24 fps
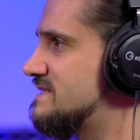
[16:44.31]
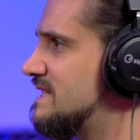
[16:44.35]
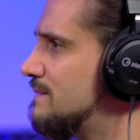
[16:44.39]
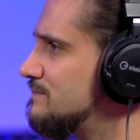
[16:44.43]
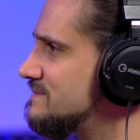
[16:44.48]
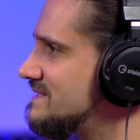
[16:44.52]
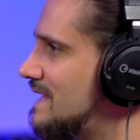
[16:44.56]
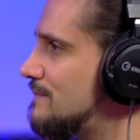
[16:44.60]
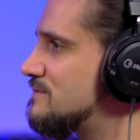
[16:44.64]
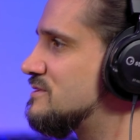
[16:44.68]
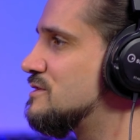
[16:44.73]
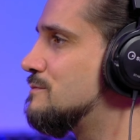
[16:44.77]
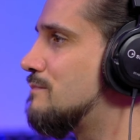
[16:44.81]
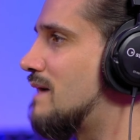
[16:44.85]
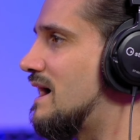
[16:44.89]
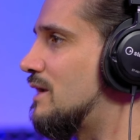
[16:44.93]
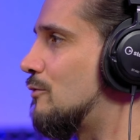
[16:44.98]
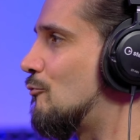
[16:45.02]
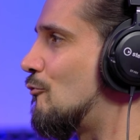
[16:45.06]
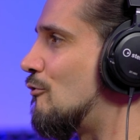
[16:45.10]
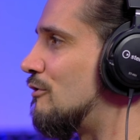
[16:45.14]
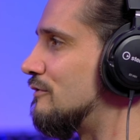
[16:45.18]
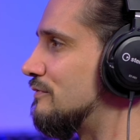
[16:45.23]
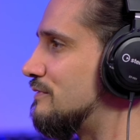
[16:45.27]
Sometimes you
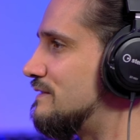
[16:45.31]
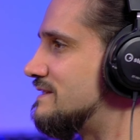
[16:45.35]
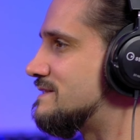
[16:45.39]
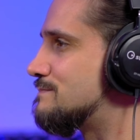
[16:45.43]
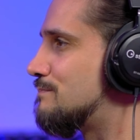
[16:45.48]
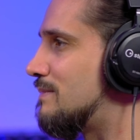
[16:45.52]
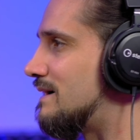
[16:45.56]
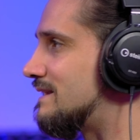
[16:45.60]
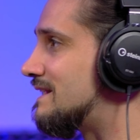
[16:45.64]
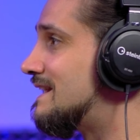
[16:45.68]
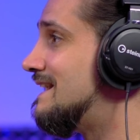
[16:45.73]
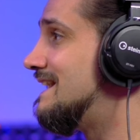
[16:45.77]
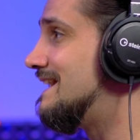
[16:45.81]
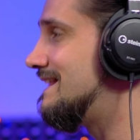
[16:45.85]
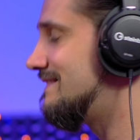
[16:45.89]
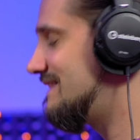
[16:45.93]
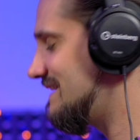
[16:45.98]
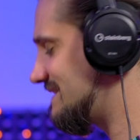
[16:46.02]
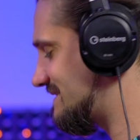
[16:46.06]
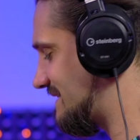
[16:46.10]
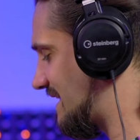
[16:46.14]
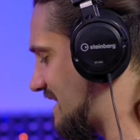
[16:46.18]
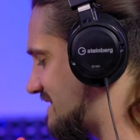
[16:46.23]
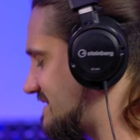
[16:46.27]
might want this, but in
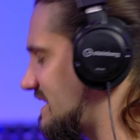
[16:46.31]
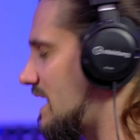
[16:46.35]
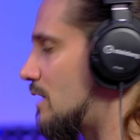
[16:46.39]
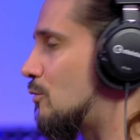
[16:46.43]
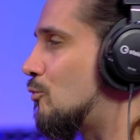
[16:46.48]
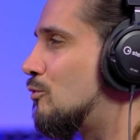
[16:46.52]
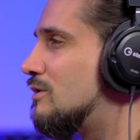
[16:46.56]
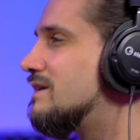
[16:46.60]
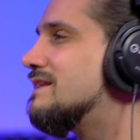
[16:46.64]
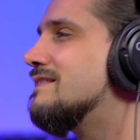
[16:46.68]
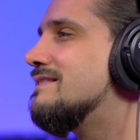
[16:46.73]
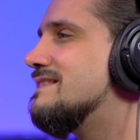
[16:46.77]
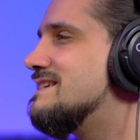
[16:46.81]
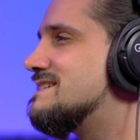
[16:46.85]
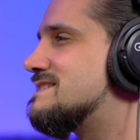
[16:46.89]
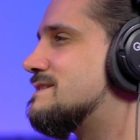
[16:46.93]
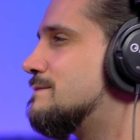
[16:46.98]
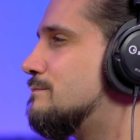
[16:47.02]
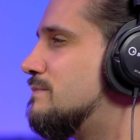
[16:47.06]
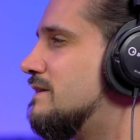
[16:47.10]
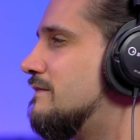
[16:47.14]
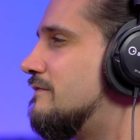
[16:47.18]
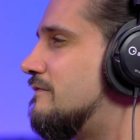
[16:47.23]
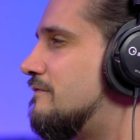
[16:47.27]
this case, I wanted this
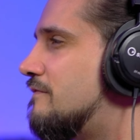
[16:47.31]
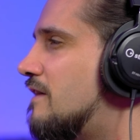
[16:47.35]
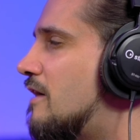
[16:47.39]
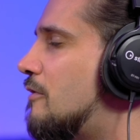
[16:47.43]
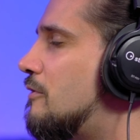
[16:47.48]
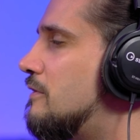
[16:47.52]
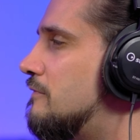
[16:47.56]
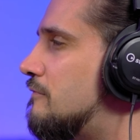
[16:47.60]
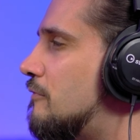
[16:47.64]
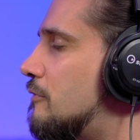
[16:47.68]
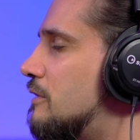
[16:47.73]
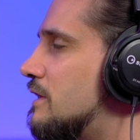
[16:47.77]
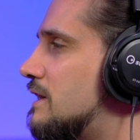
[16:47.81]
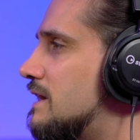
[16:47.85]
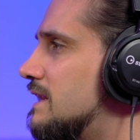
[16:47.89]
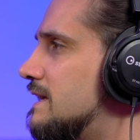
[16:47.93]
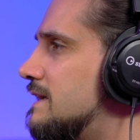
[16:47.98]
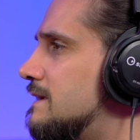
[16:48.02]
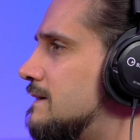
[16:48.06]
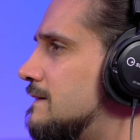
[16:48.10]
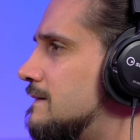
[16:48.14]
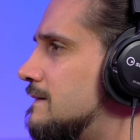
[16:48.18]
to be very, very clean.